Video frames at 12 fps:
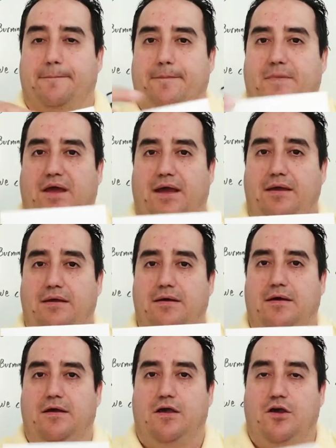Okay?
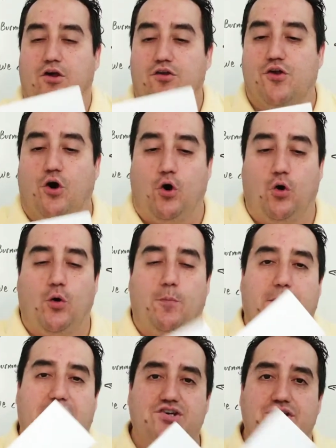So
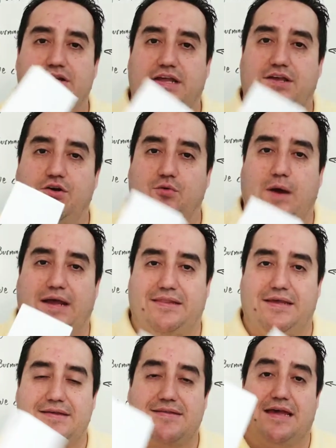make sure that you write
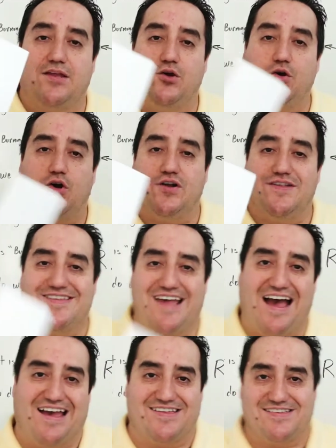this and you
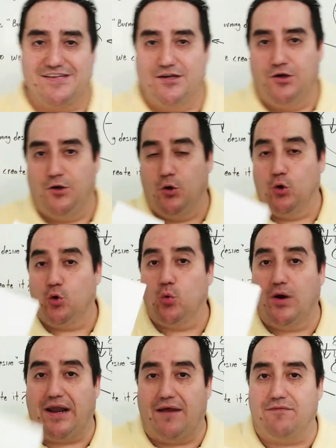concise
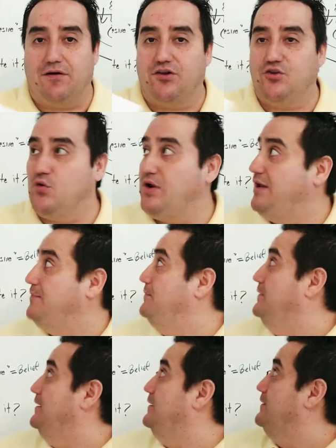whatever
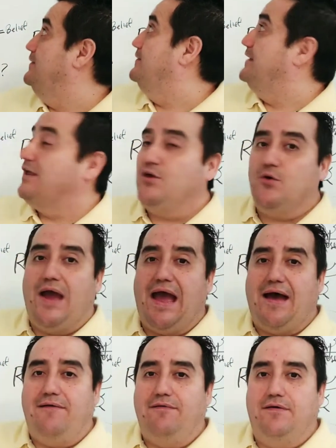dream that you
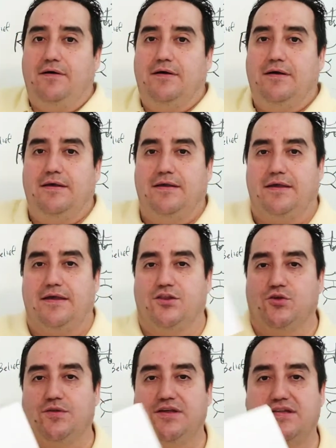have
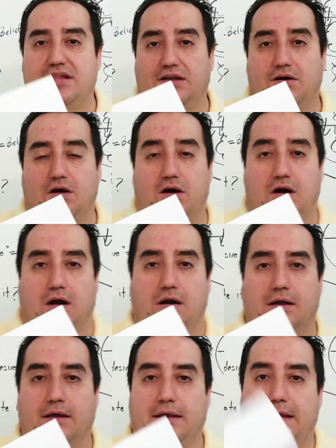into this little card
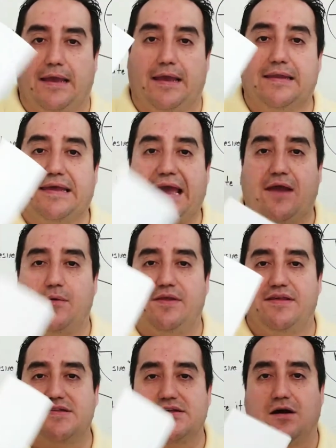and carry
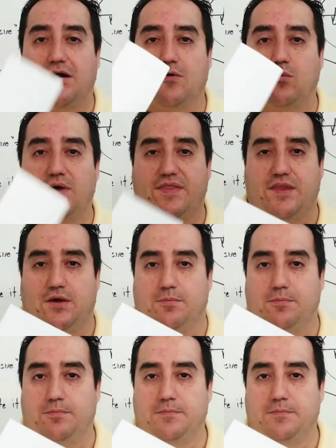this card with you.